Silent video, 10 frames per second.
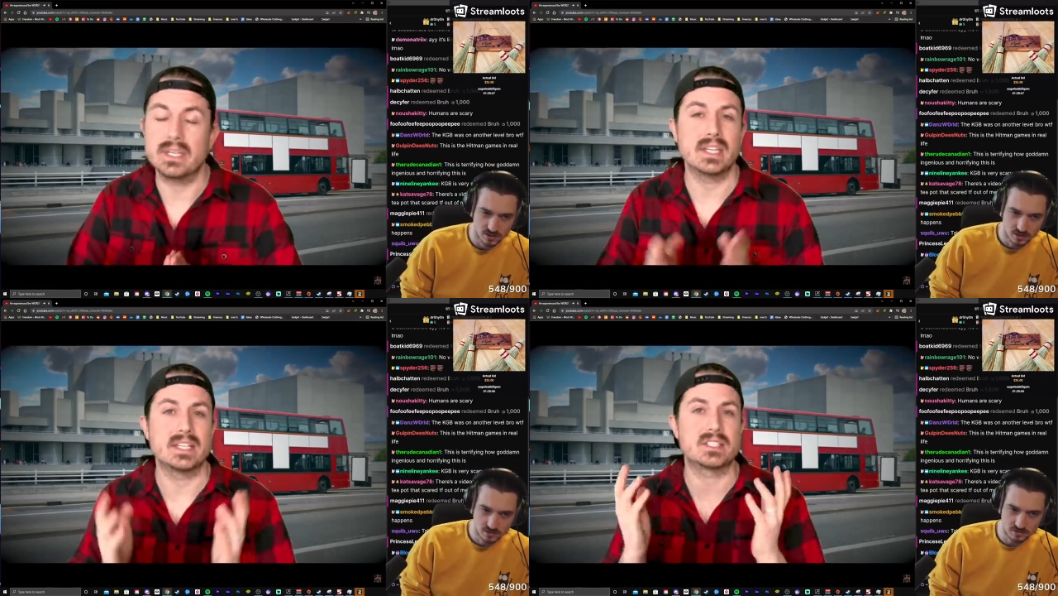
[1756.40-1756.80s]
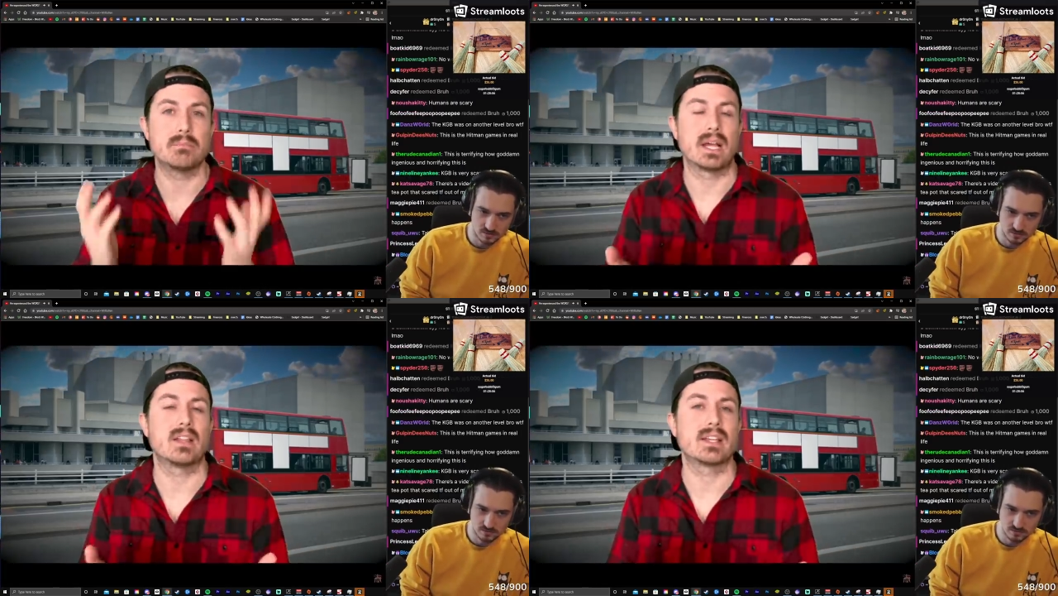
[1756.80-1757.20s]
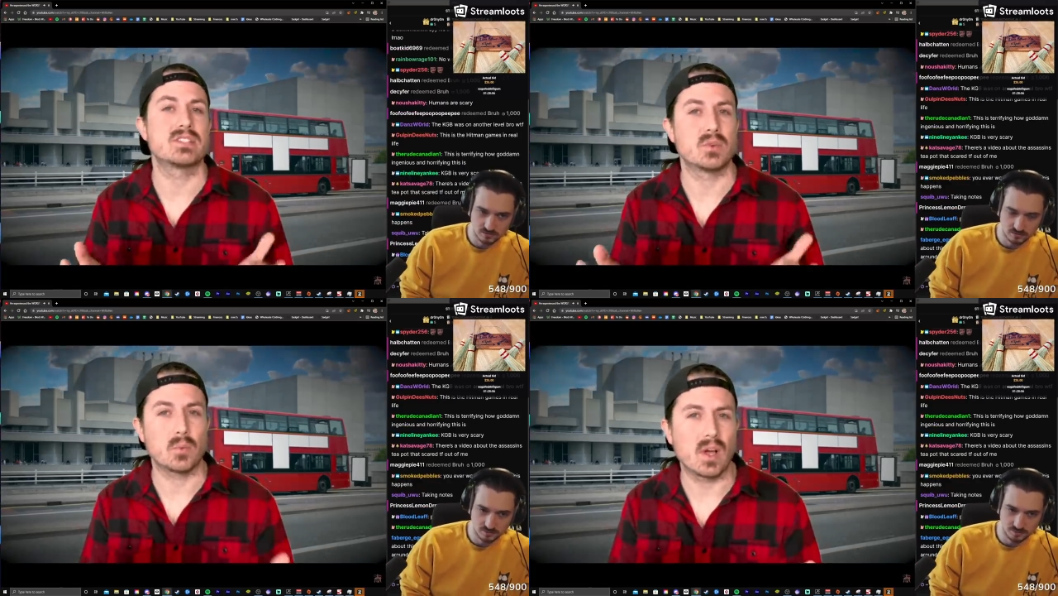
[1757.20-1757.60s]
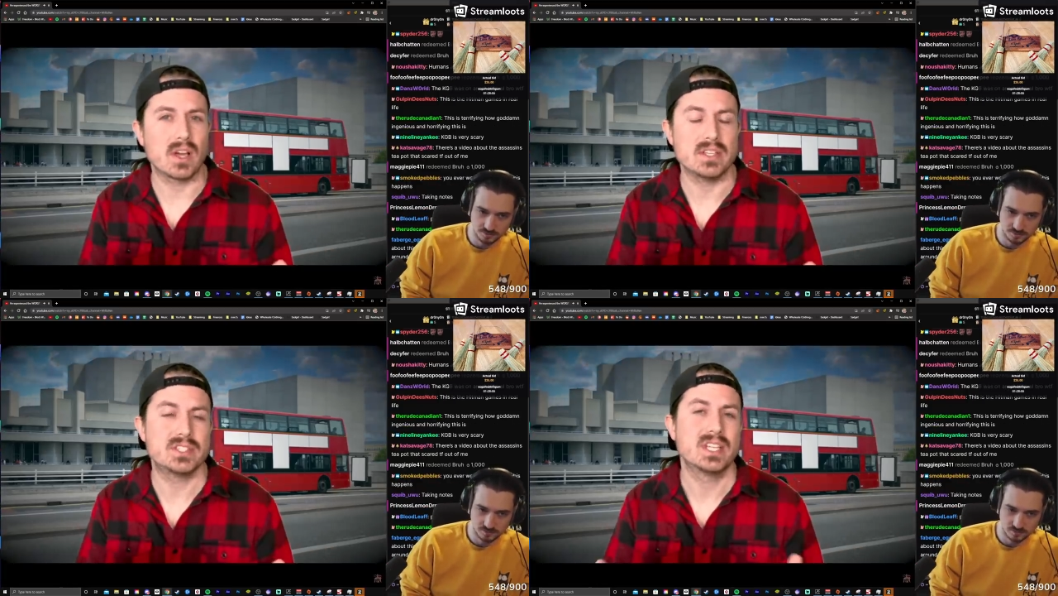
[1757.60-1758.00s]
Speaker 1: being as compelling as it
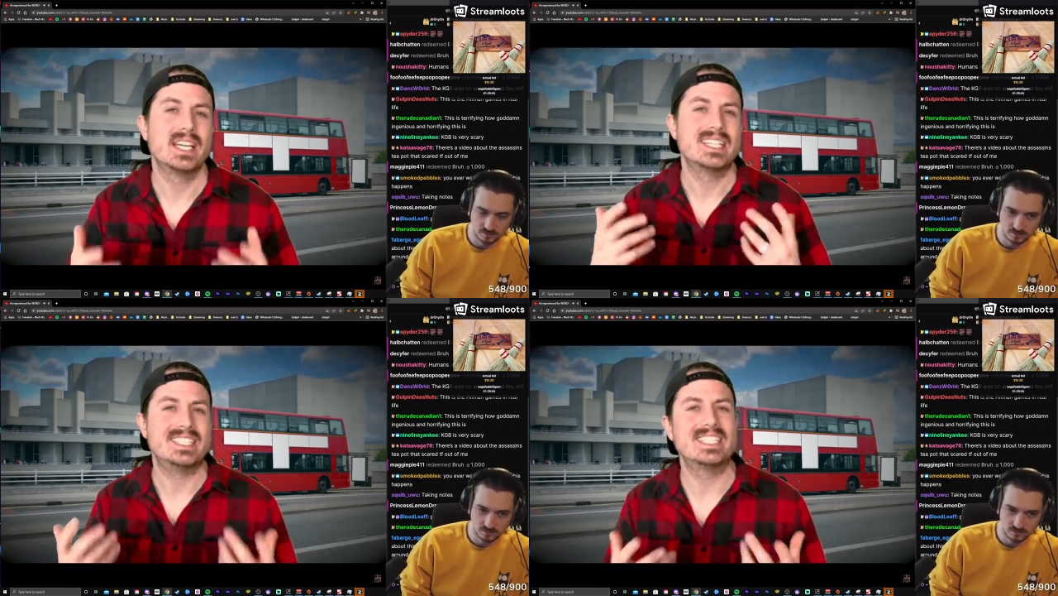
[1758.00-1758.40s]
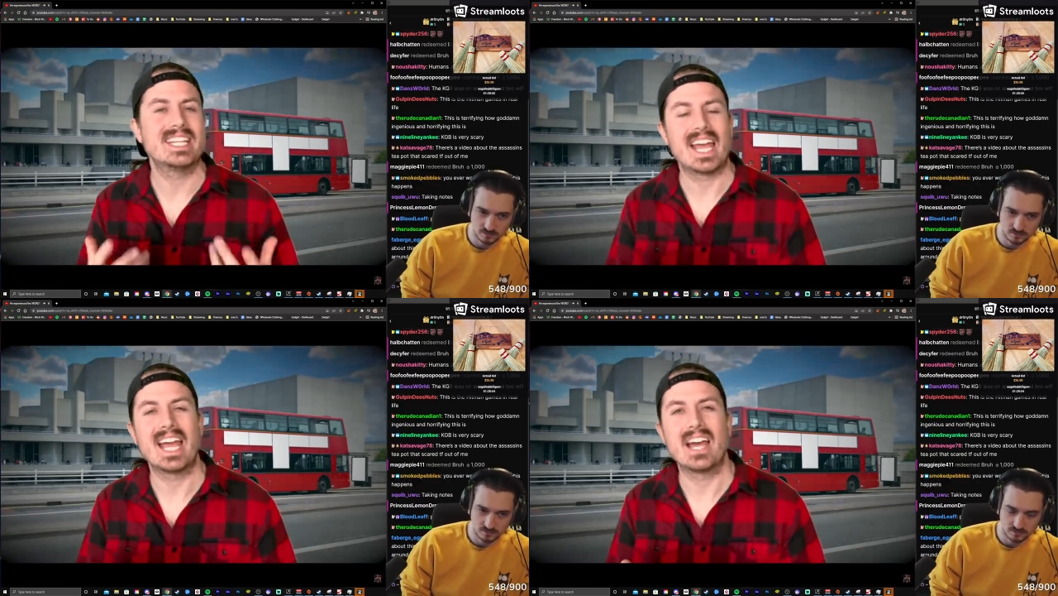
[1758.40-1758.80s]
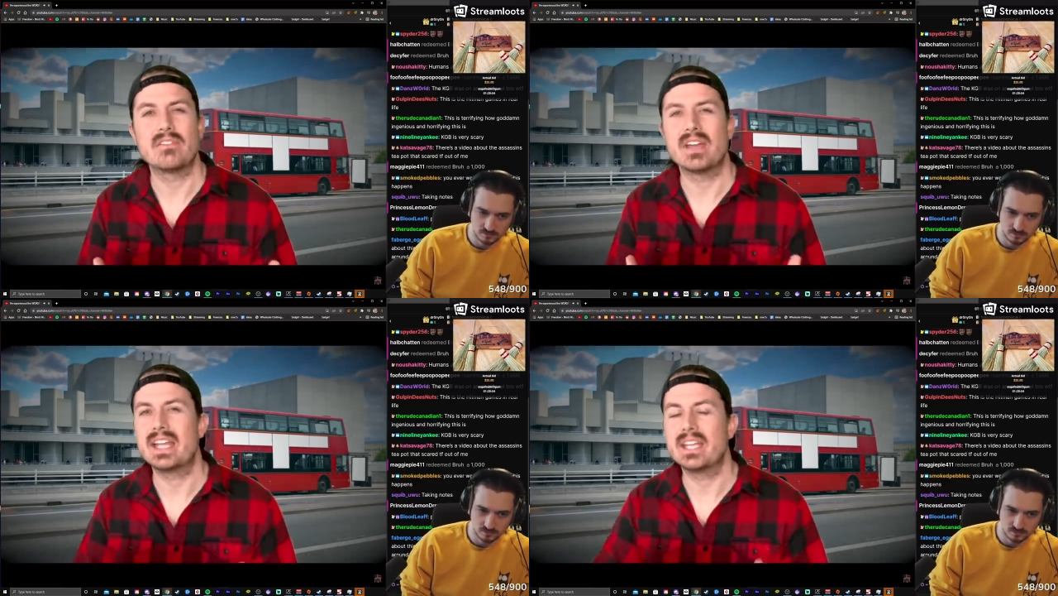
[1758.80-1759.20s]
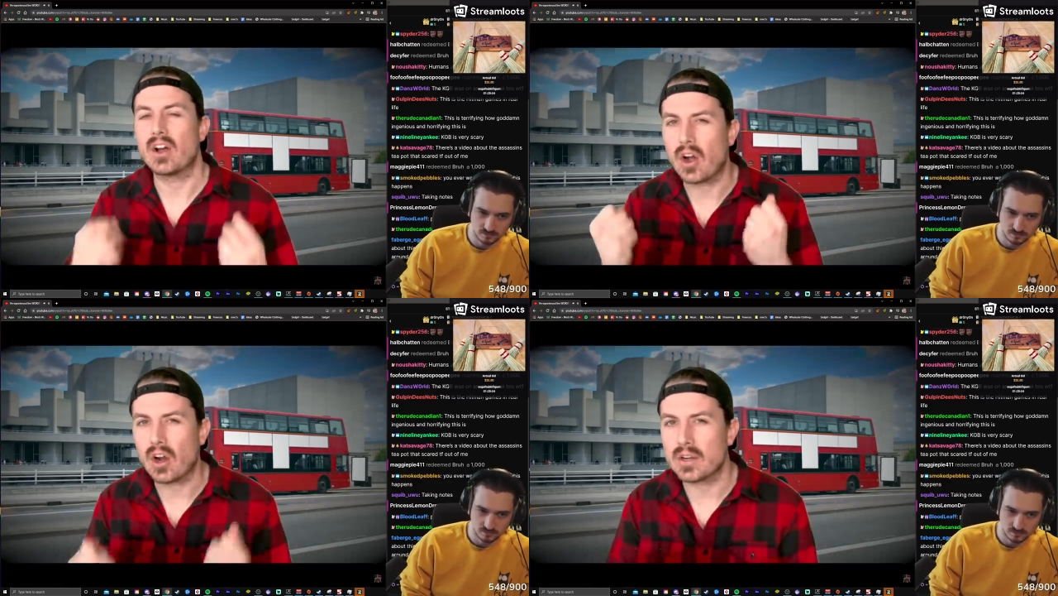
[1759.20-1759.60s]
was, didn't have any
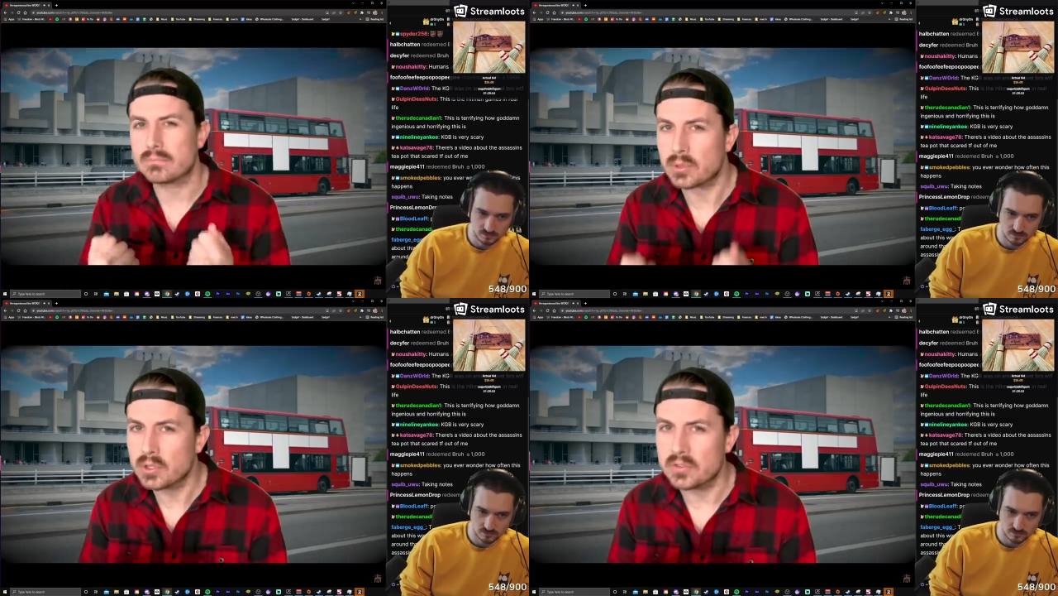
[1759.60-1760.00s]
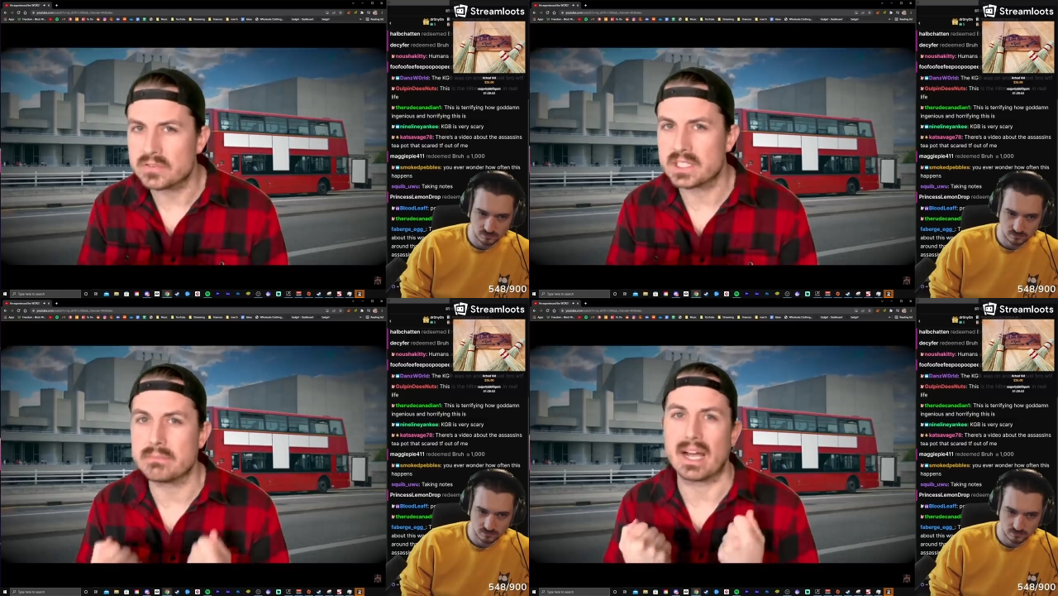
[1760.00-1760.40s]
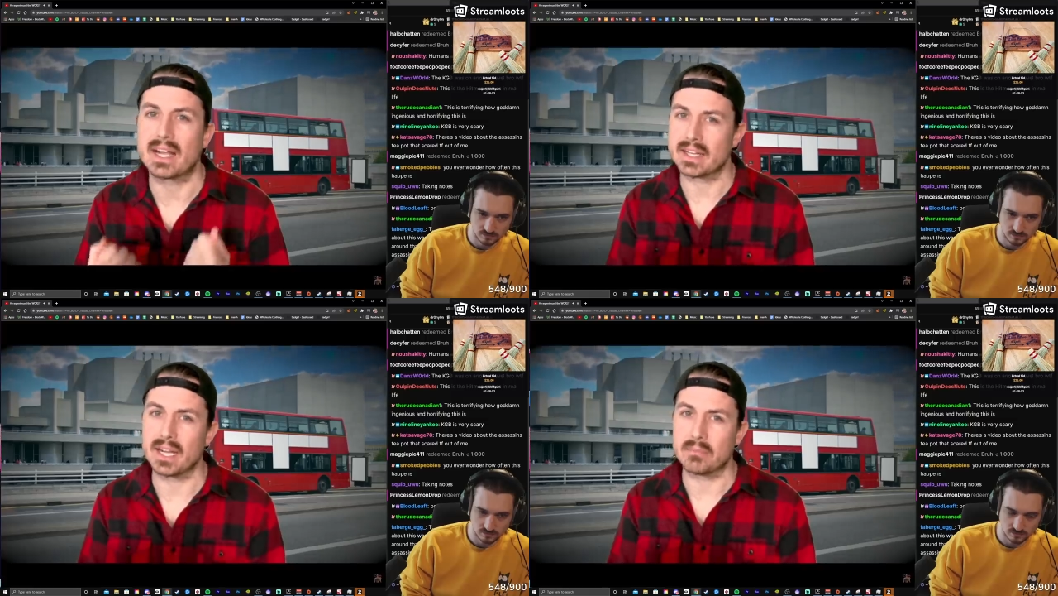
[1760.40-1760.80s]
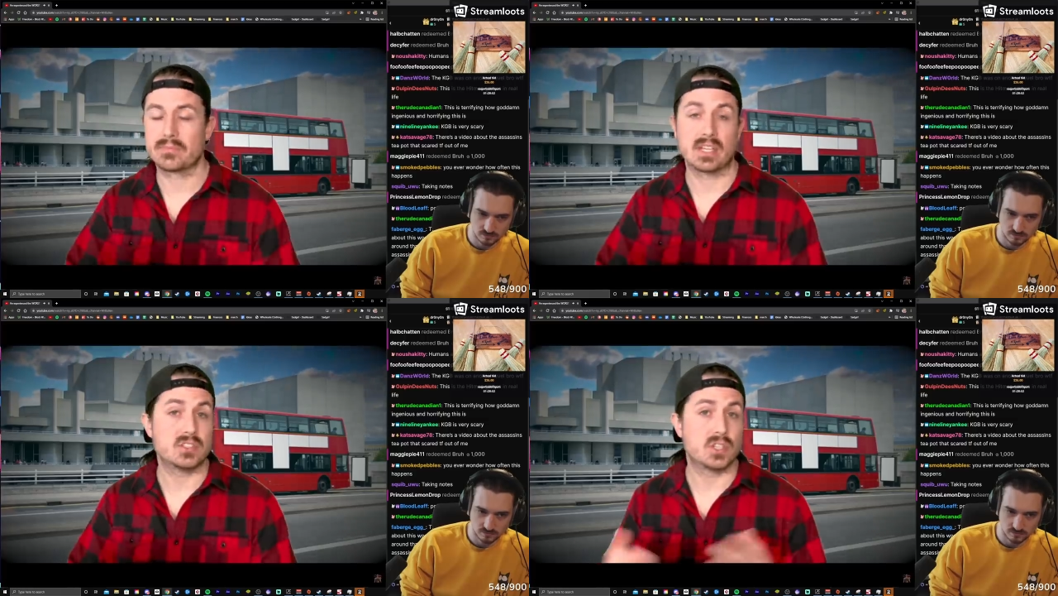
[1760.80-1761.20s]
hard proof to back it up.
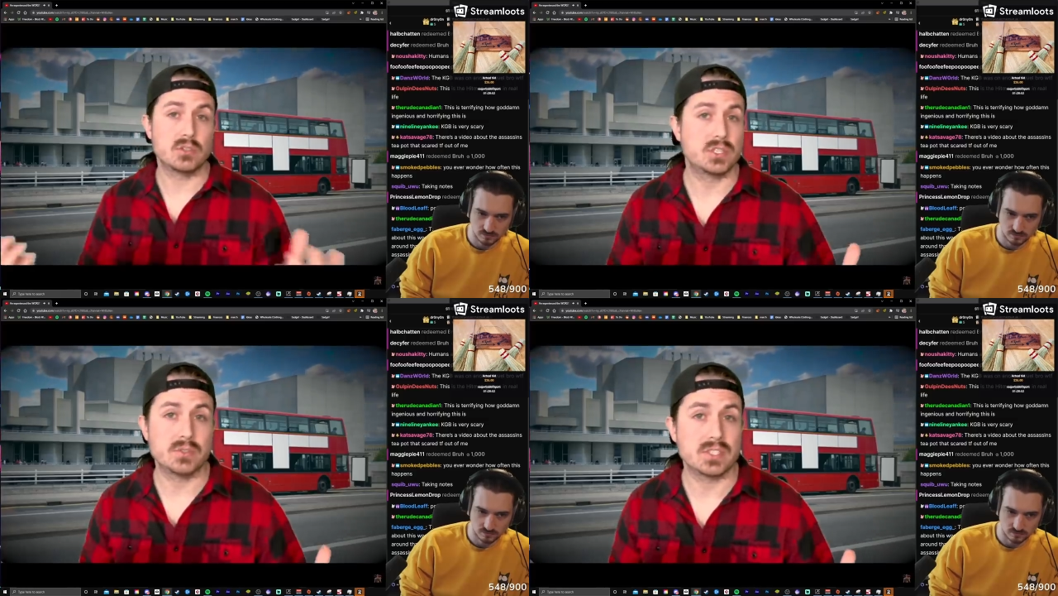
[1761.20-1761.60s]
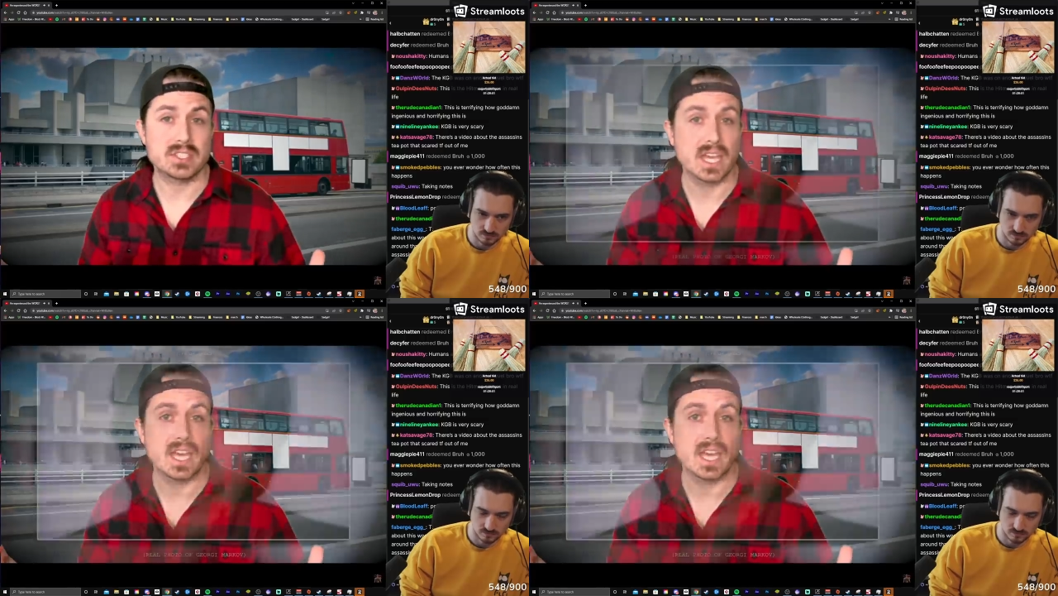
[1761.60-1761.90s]
And so to this